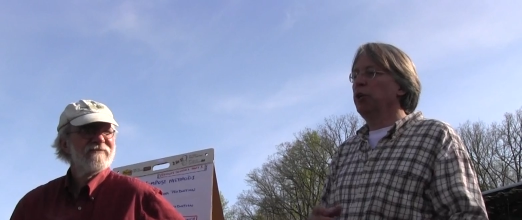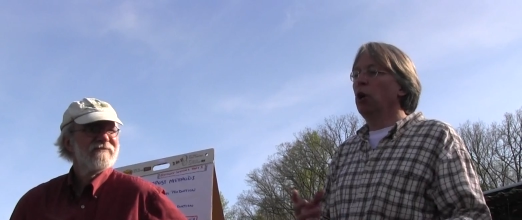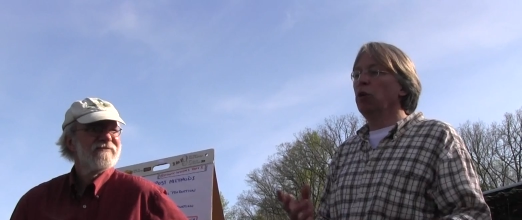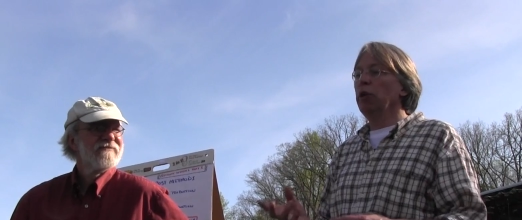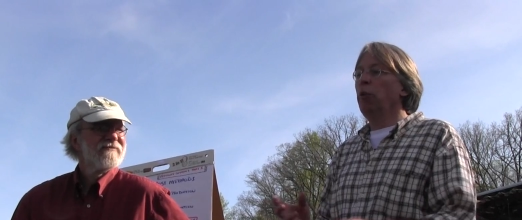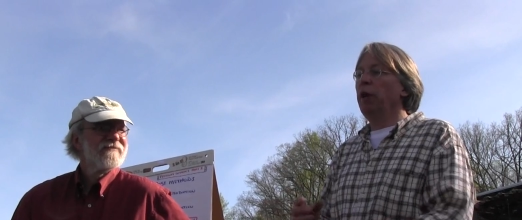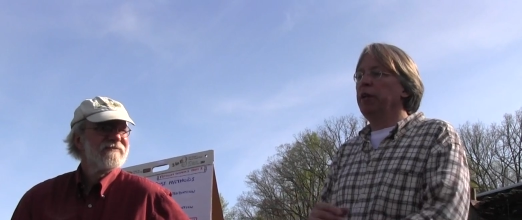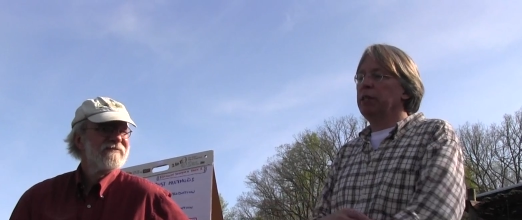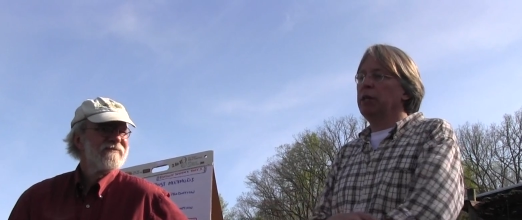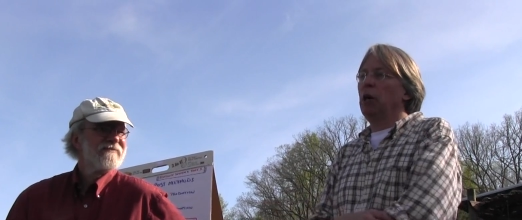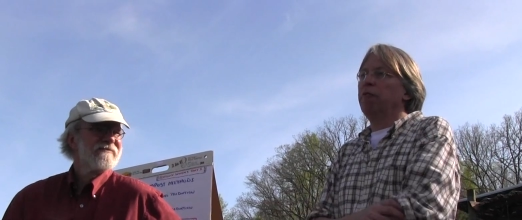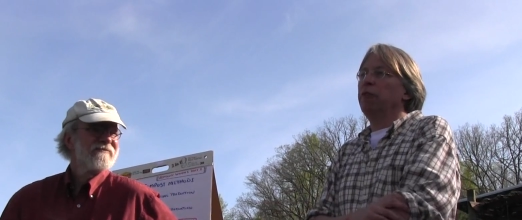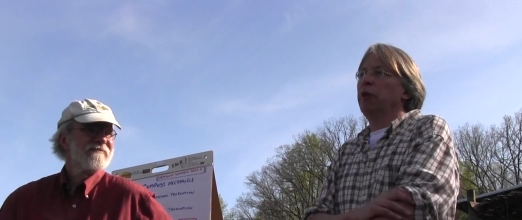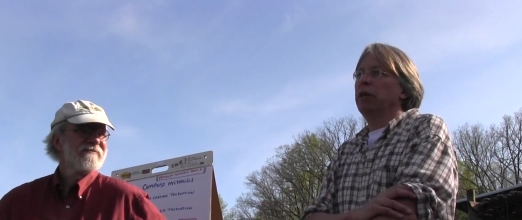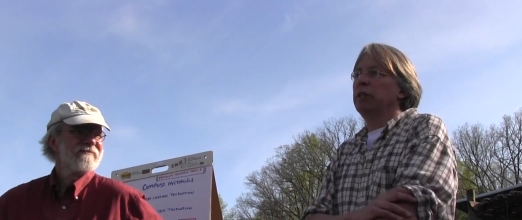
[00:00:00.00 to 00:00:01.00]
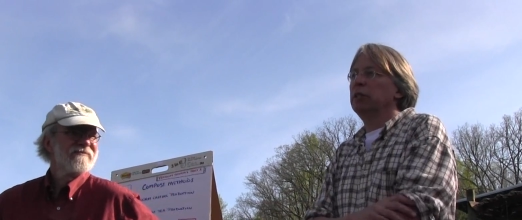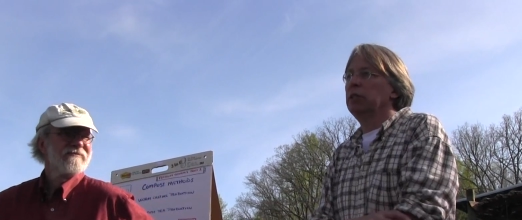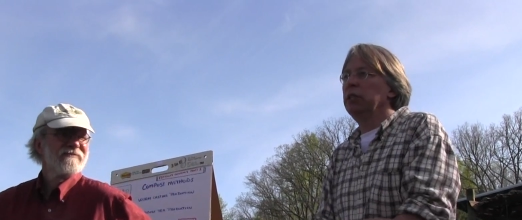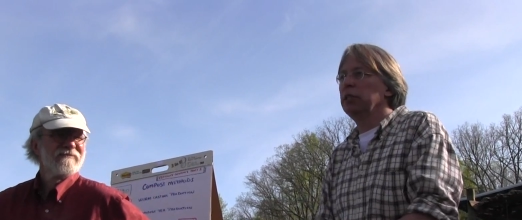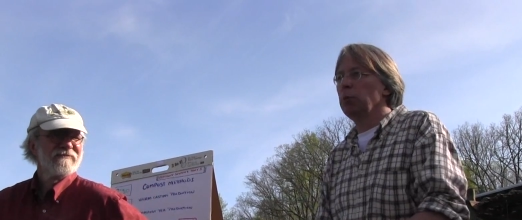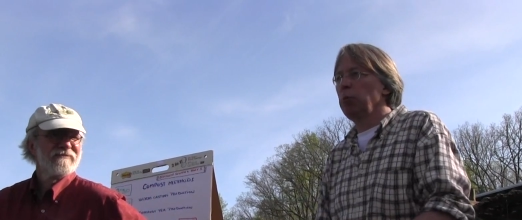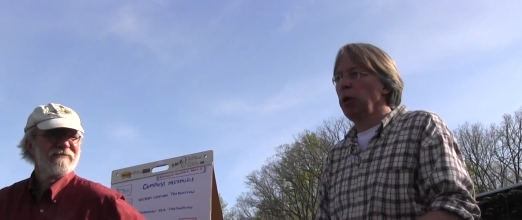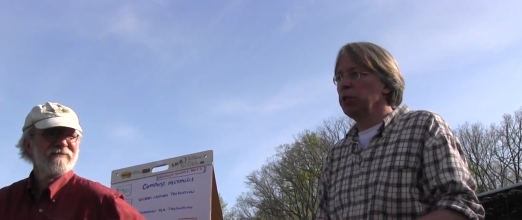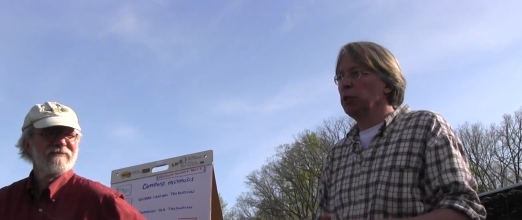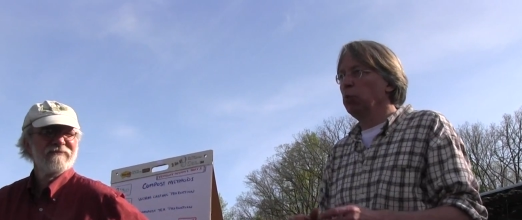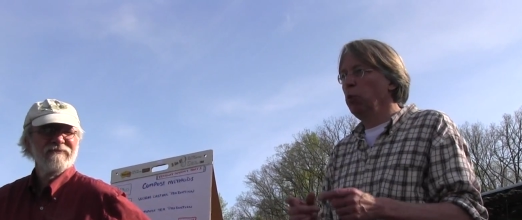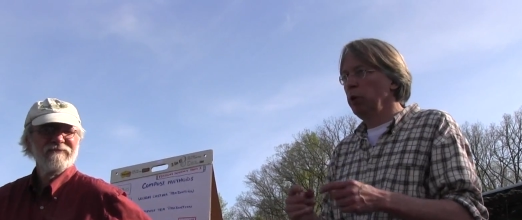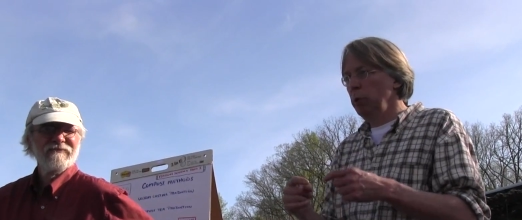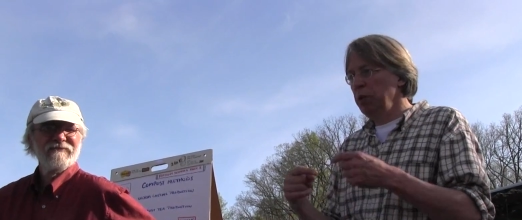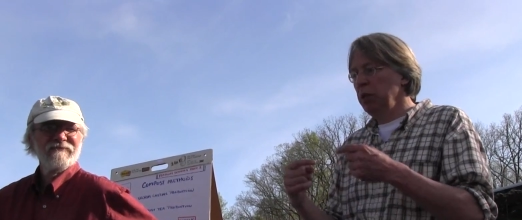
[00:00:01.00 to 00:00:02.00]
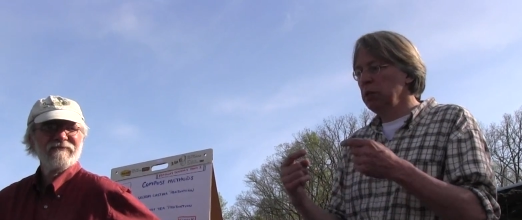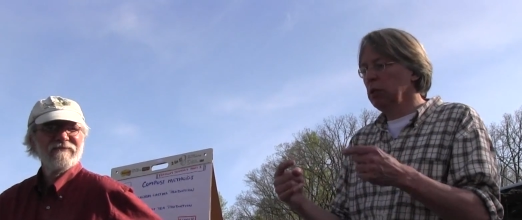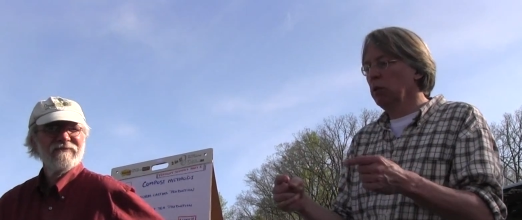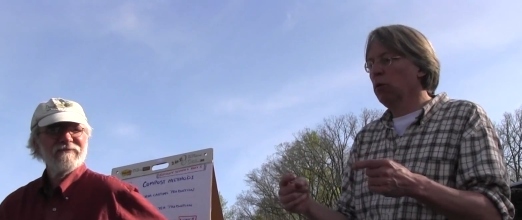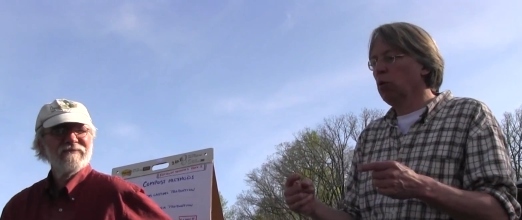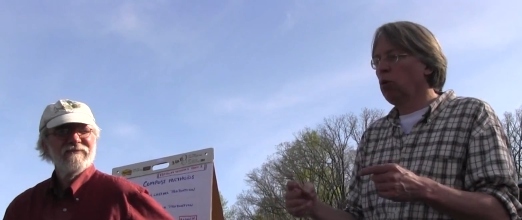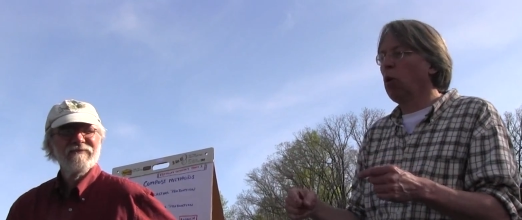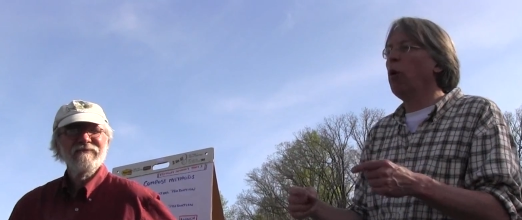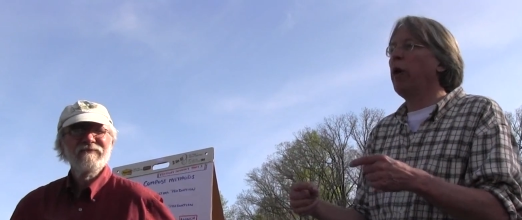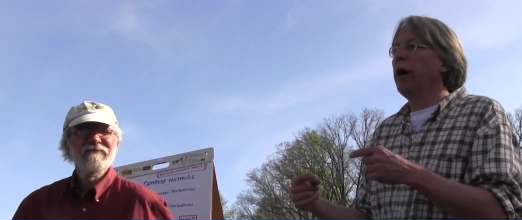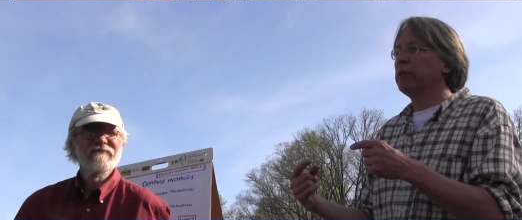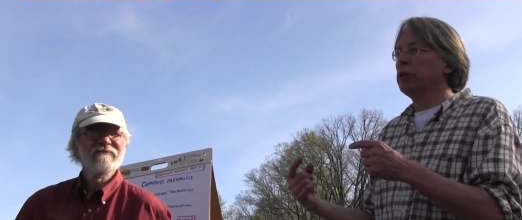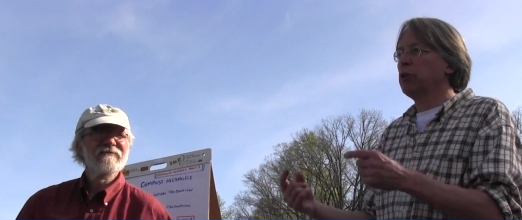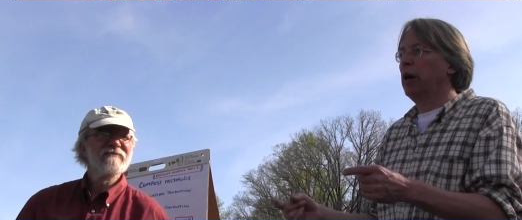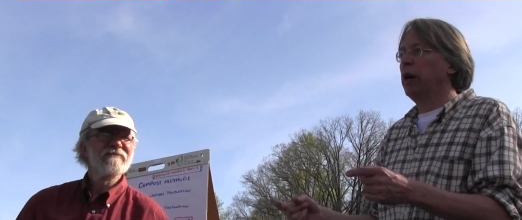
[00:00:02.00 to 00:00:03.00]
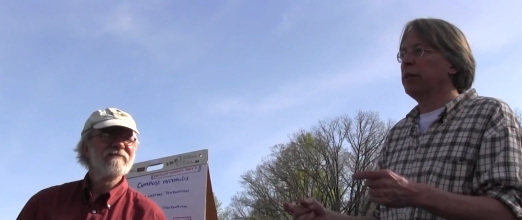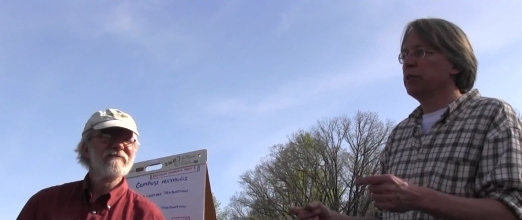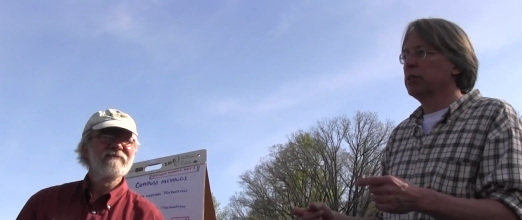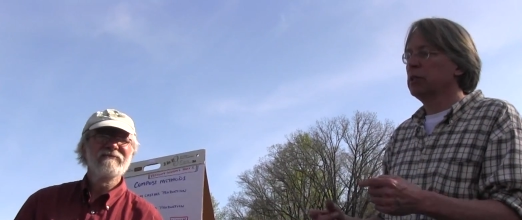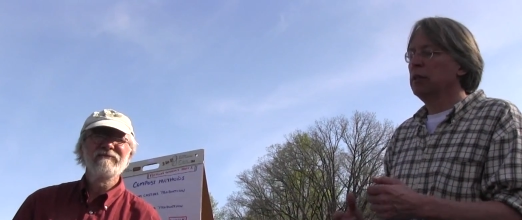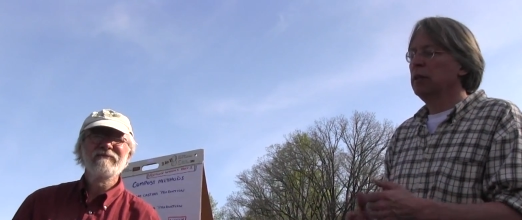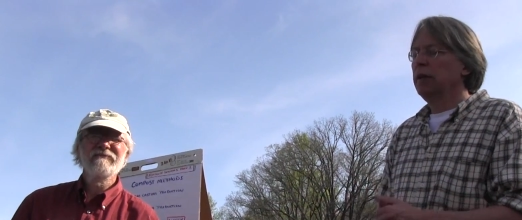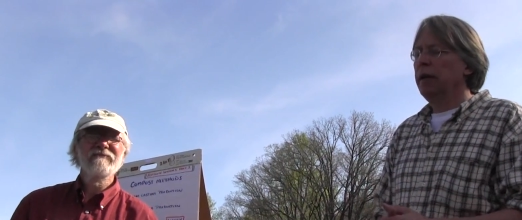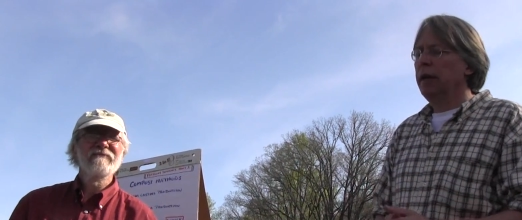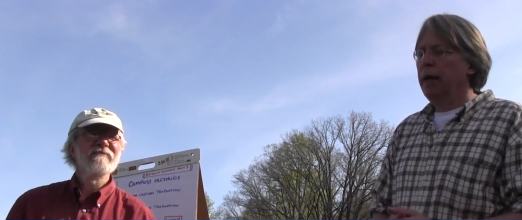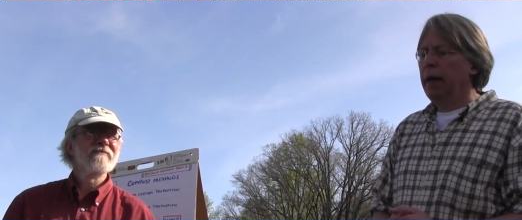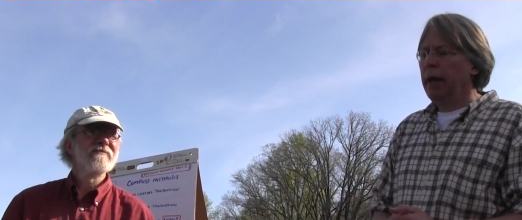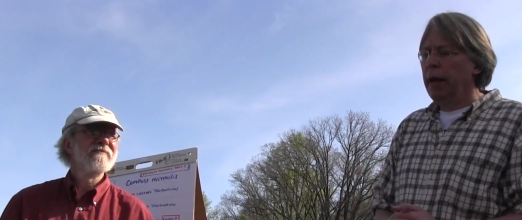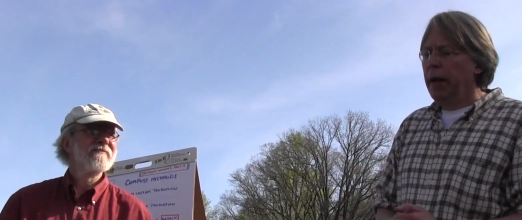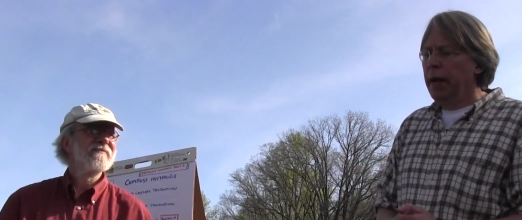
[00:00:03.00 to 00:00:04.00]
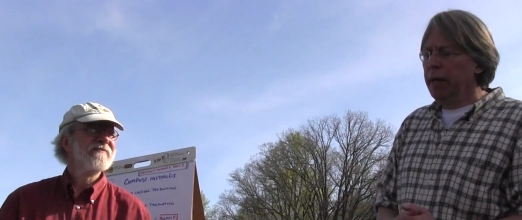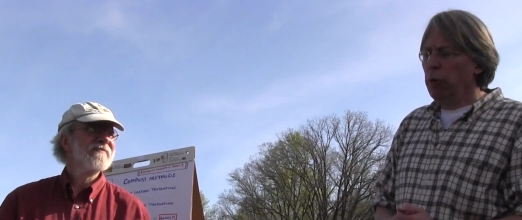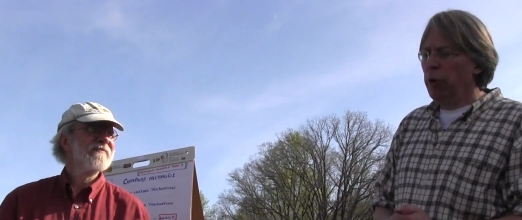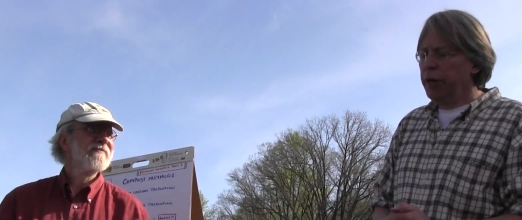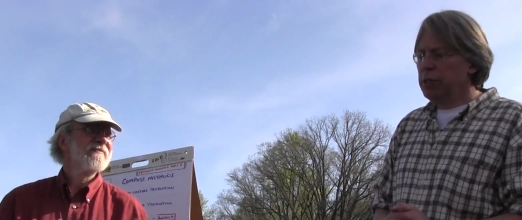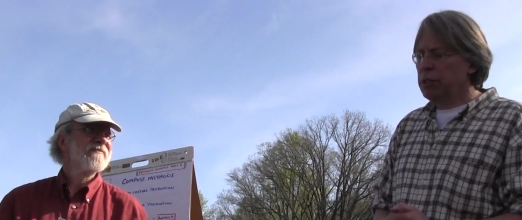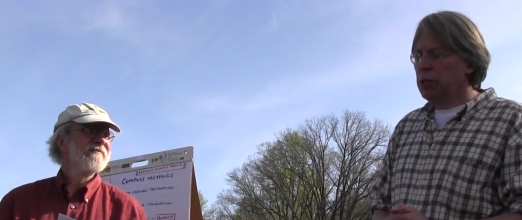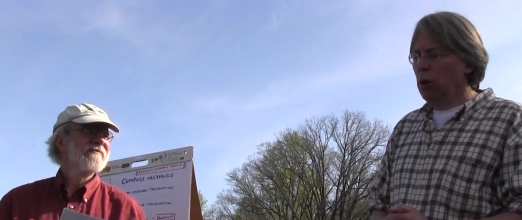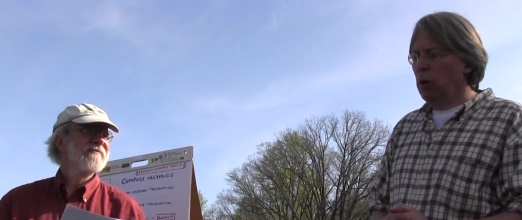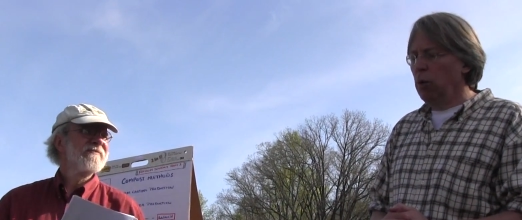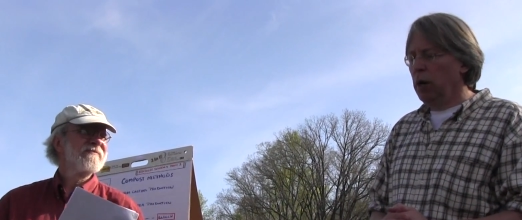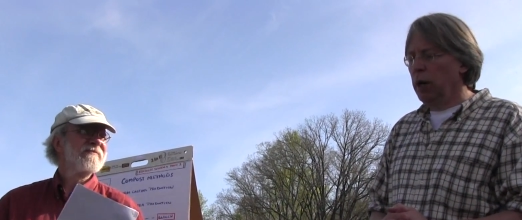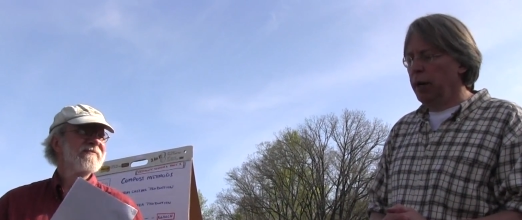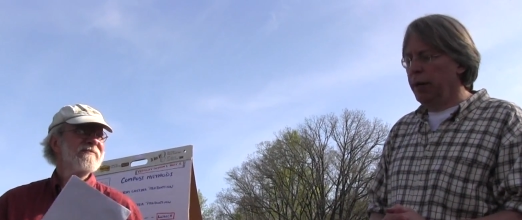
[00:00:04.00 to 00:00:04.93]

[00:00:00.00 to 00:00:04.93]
Speaker 1: the only way to tell if you're getting disease suppressive would have been these little grow-out trials. Anyway, so